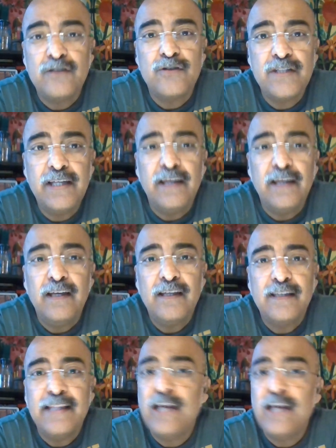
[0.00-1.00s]
it to say,
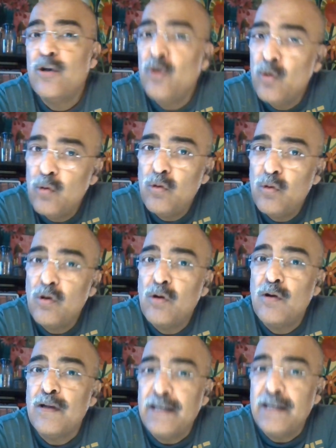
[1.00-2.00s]
no
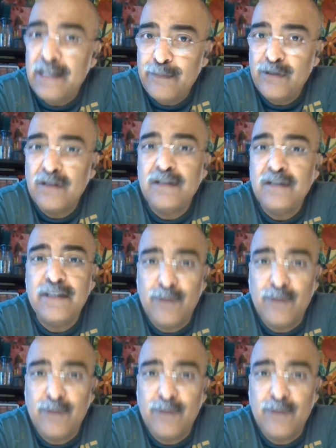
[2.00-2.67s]
liberal